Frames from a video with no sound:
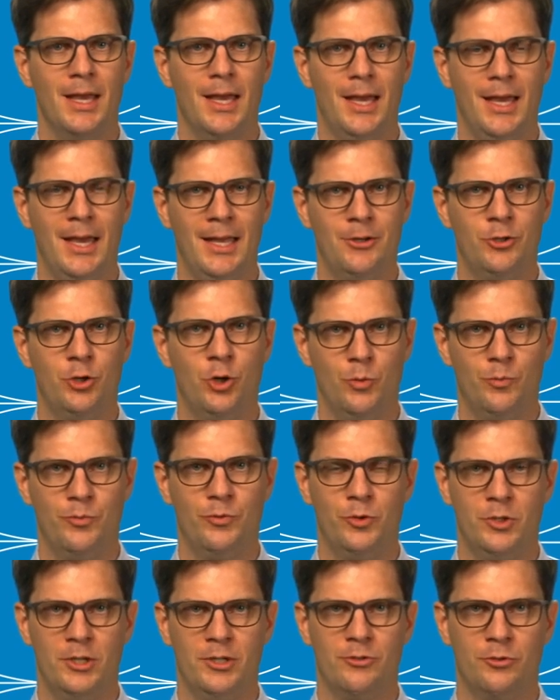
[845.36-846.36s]
and
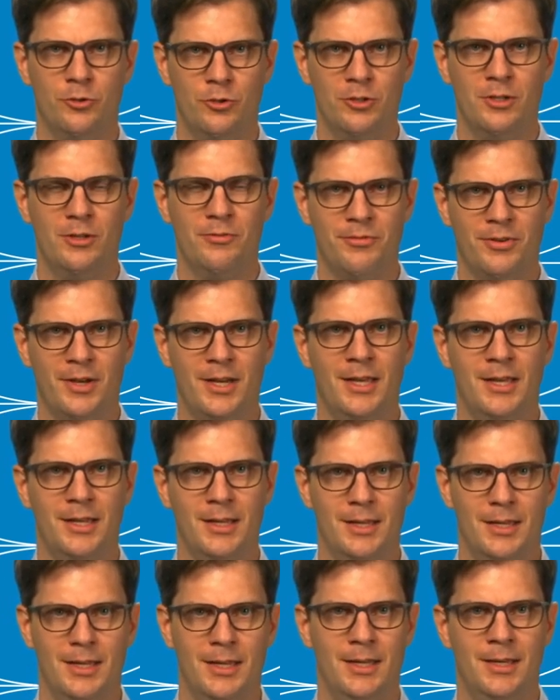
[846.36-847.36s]
hopefully
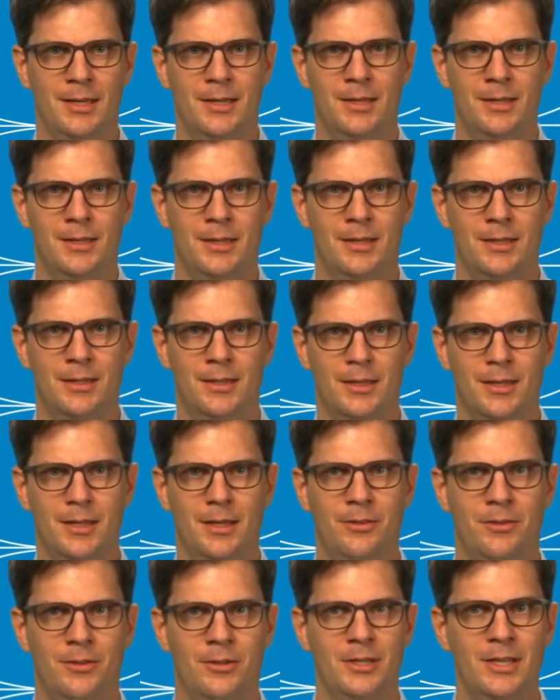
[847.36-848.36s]
certifying in
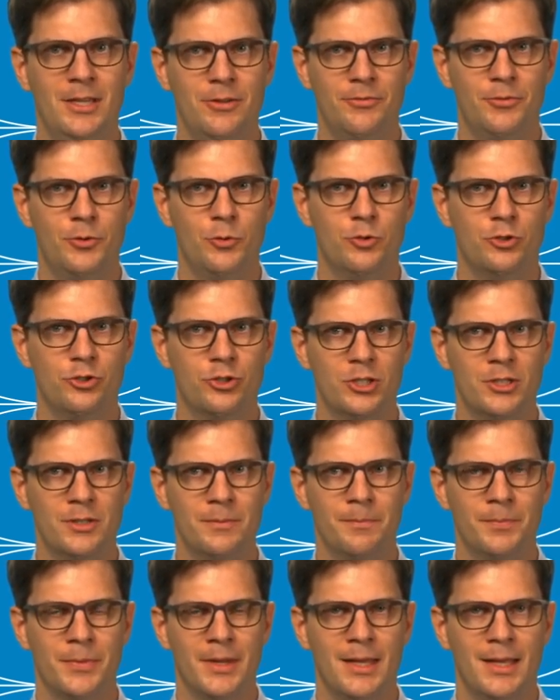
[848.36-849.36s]
the near
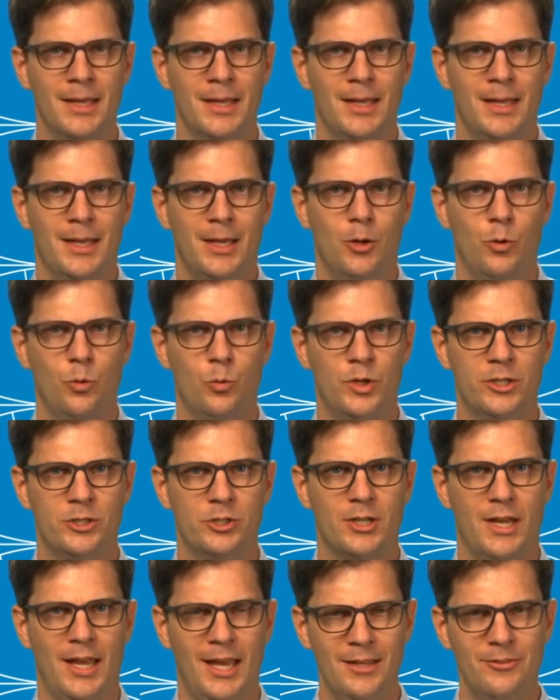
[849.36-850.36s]
future.
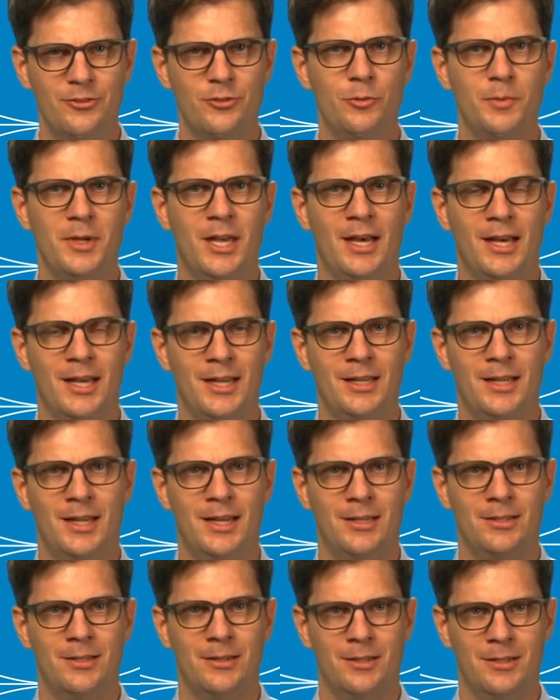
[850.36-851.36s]
Which has to be
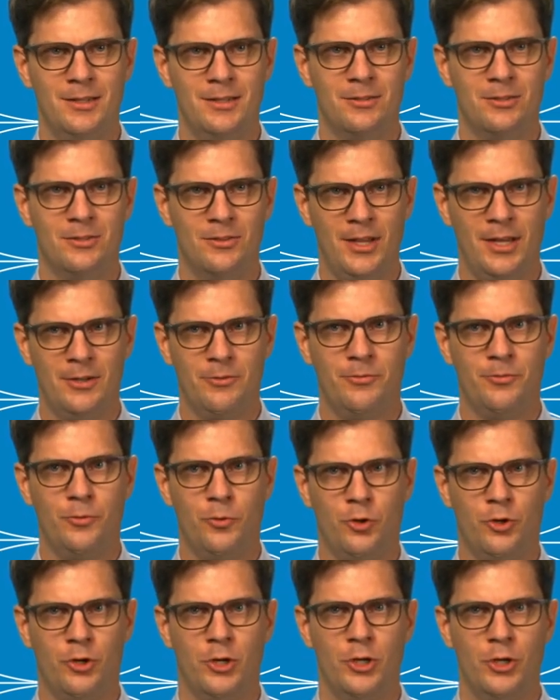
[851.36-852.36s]
highlighted is that
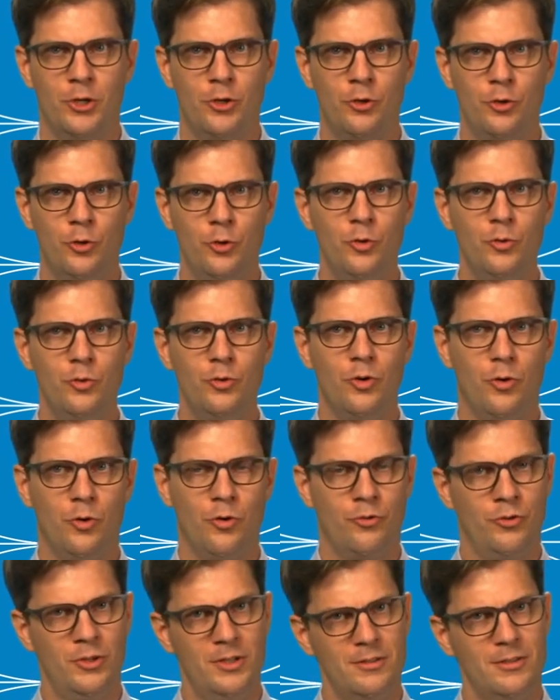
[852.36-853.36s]
for new
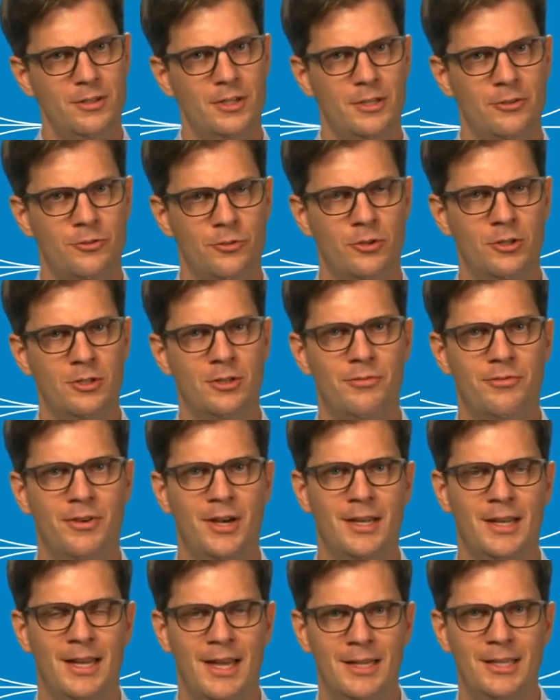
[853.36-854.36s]
or recently
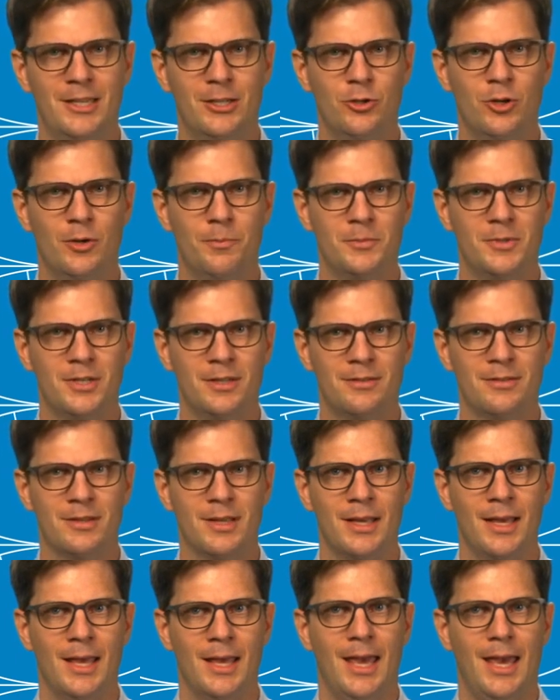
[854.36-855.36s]
certified helicopters,
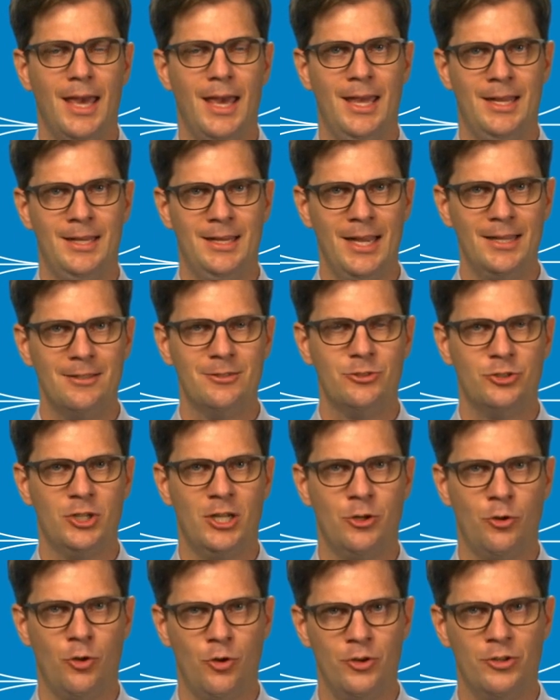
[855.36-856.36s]
a
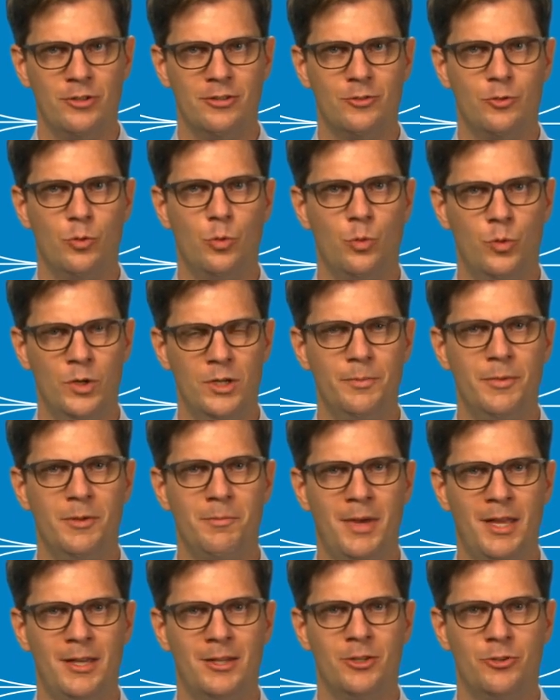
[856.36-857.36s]
next-gen hoist will be
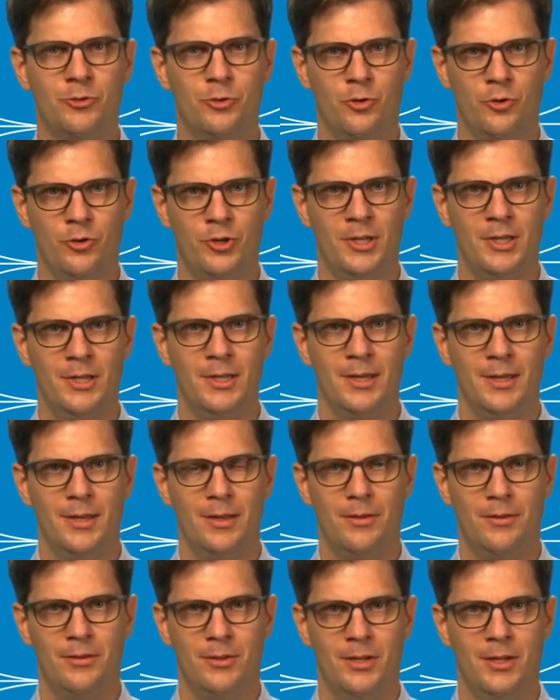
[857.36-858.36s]
mandatory.
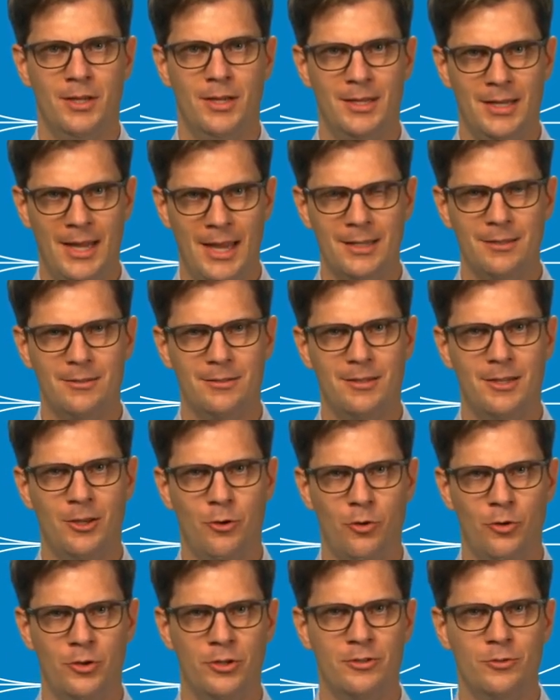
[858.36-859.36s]
The legacy
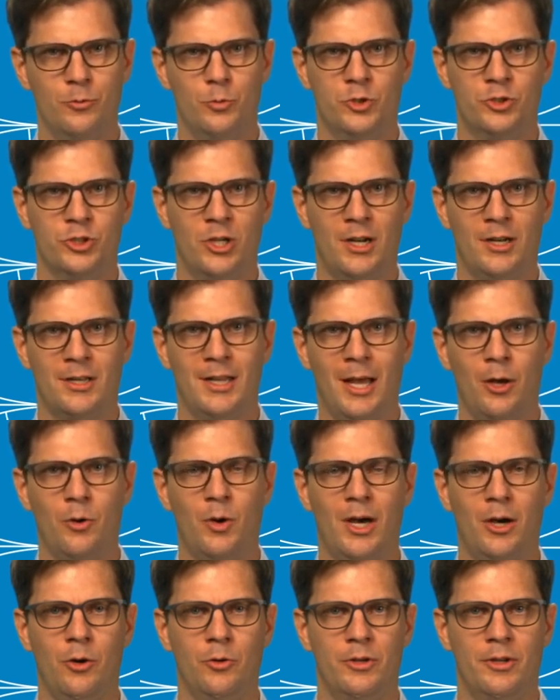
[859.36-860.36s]
hoists, which are
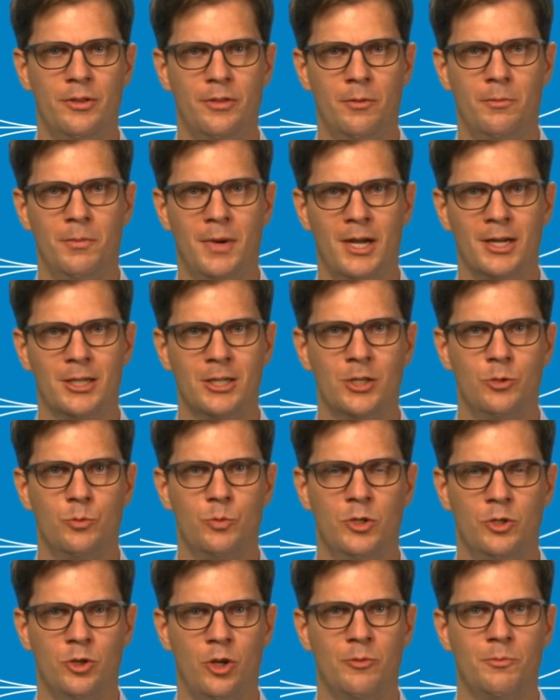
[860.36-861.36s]
now out in the market,
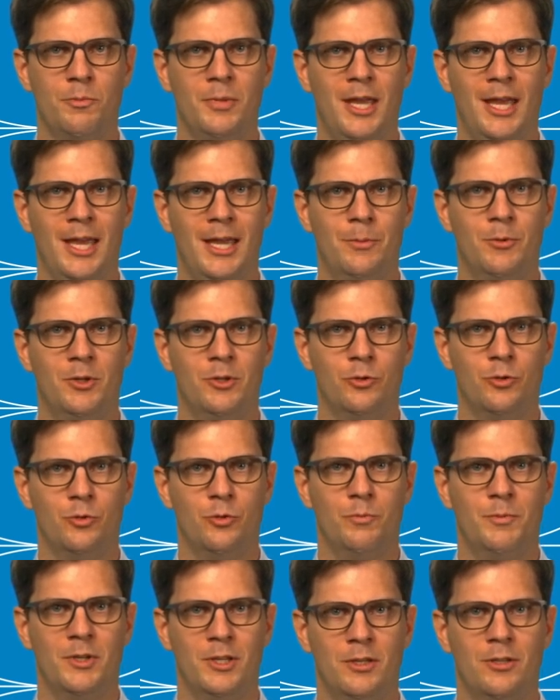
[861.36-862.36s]
will not be able
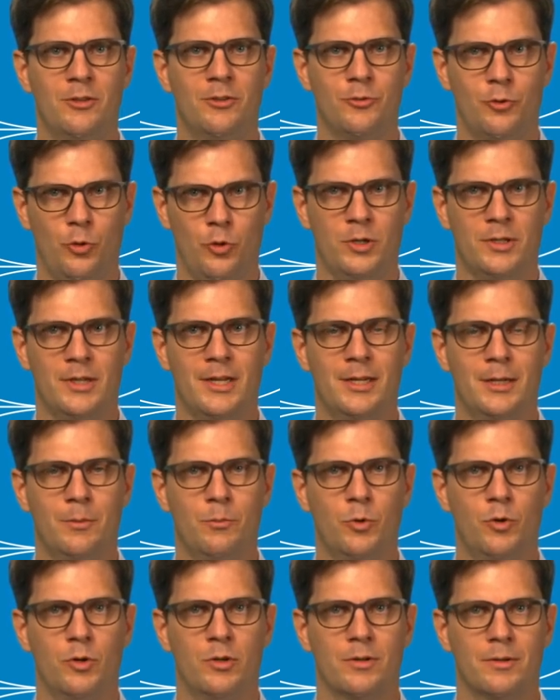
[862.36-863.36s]
to be installed
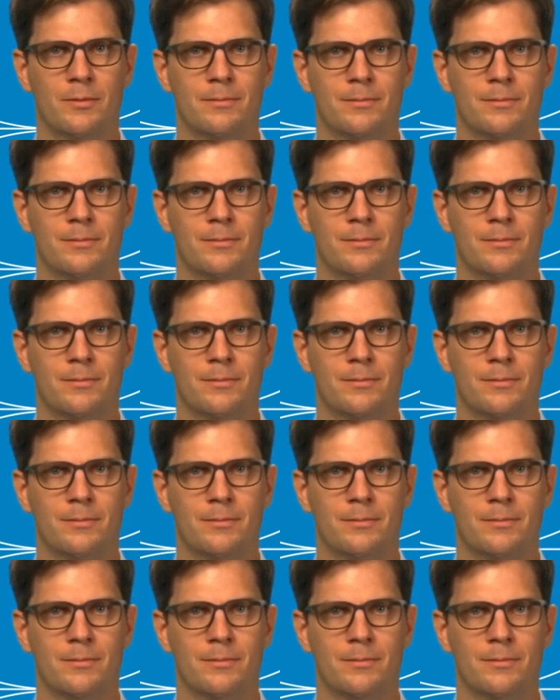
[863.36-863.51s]
anymore.